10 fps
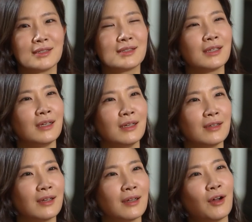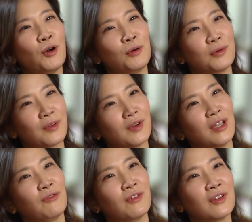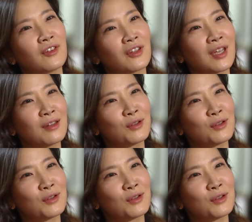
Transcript: see that, oh, if Eun Sun can